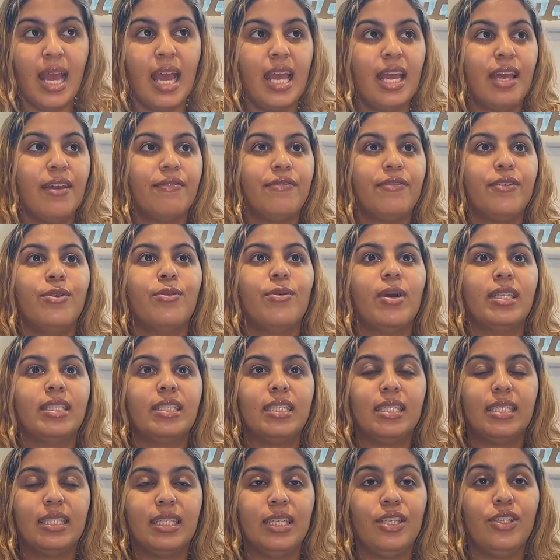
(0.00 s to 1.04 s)
If you want to
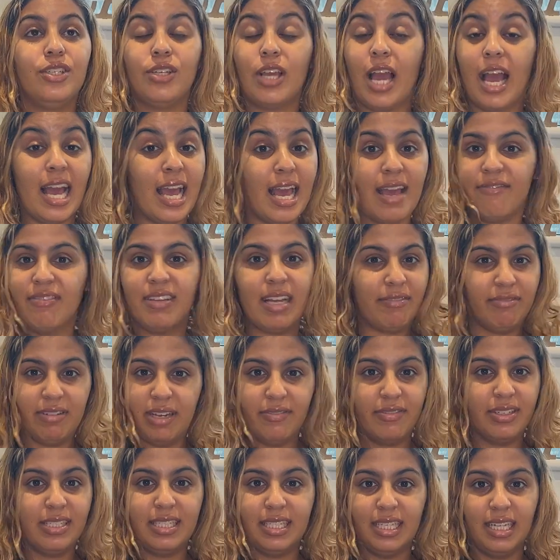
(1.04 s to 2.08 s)
see, I've
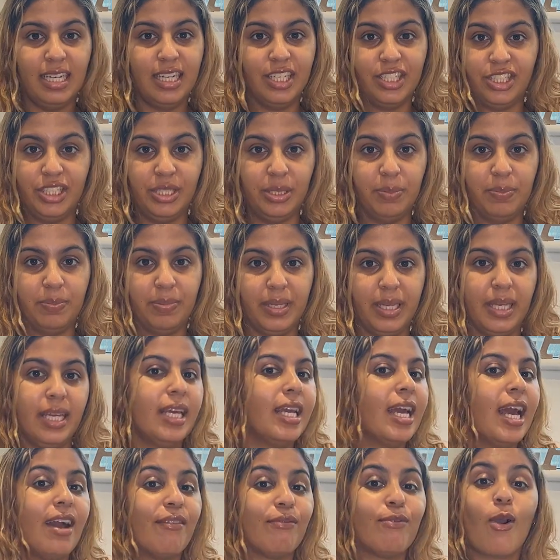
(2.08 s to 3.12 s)
never seen a
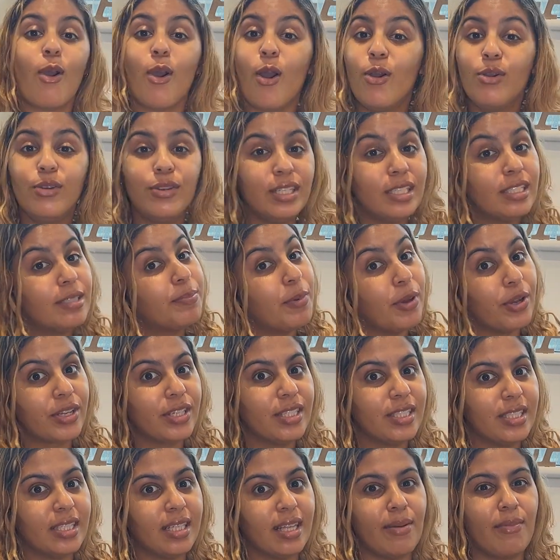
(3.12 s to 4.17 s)
GP. I've only spoken
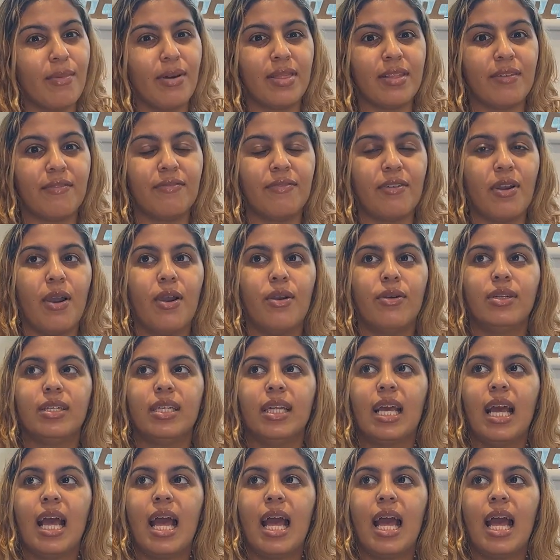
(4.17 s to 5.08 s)
to them on the phone.